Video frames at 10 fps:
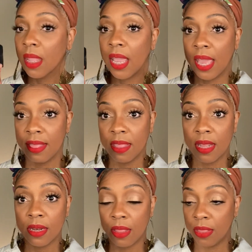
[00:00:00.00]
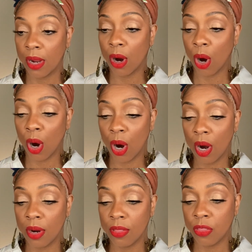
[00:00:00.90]
and then there are
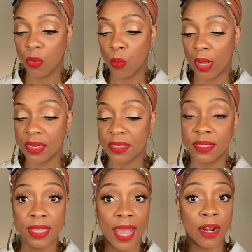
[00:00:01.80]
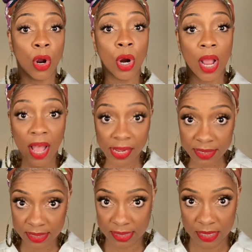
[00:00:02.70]
the ones that are
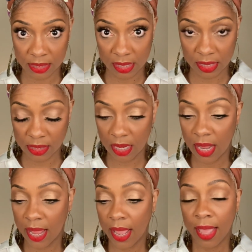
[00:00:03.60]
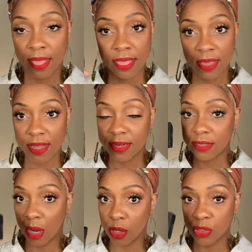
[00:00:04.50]
unscented. These
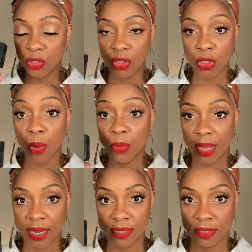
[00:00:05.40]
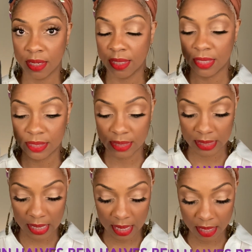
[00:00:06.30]
are so nice on the
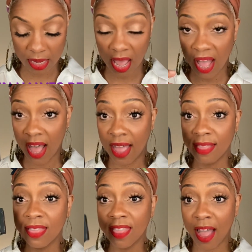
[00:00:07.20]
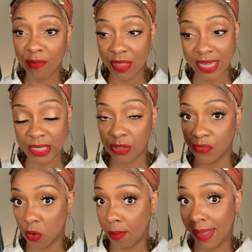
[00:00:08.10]
skin. I love these
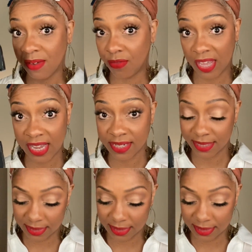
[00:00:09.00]
for my face.